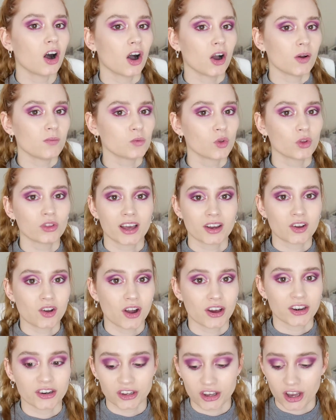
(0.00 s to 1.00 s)
I'm not that
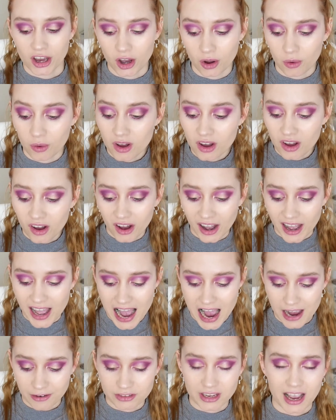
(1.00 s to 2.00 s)
kind of girl. I
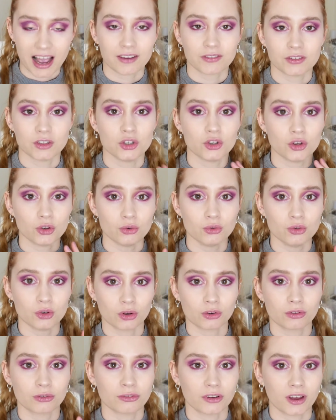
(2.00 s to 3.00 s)
have to have a nude
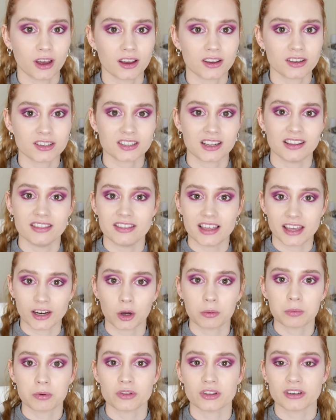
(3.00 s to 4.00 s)
on first and then
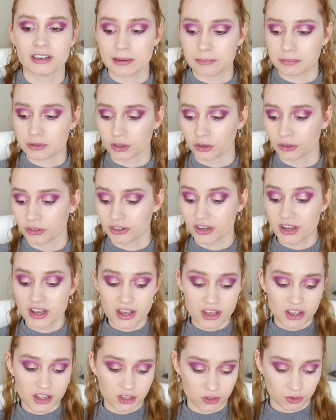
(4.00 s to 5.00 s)
I'll put the lips on.
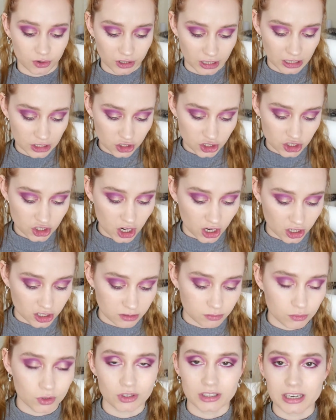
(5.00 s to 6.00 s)
So I'm going to just chuck
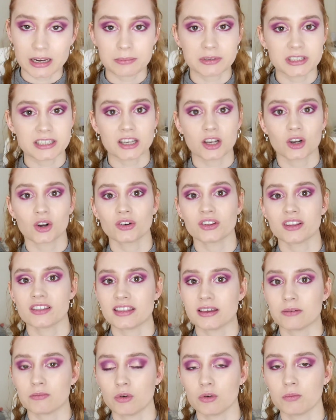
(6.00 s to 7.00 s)
some nude lipstick on it
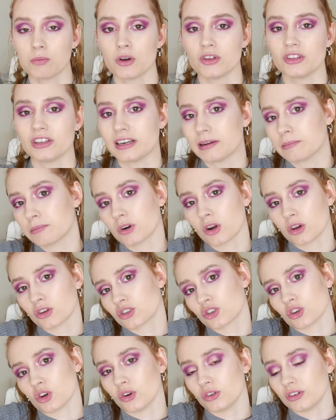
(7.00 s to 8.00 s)
and then we'll put the lip
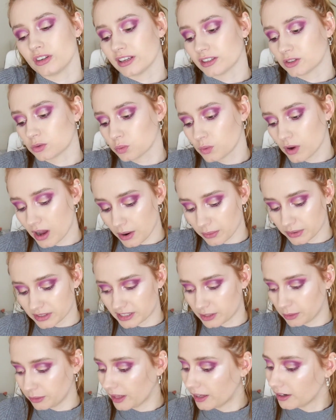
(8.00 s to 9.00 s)
gloss on as well and
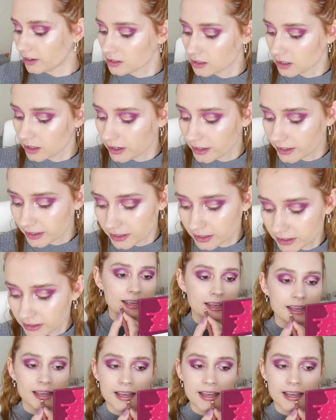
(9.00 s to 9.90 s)
see what that looks like.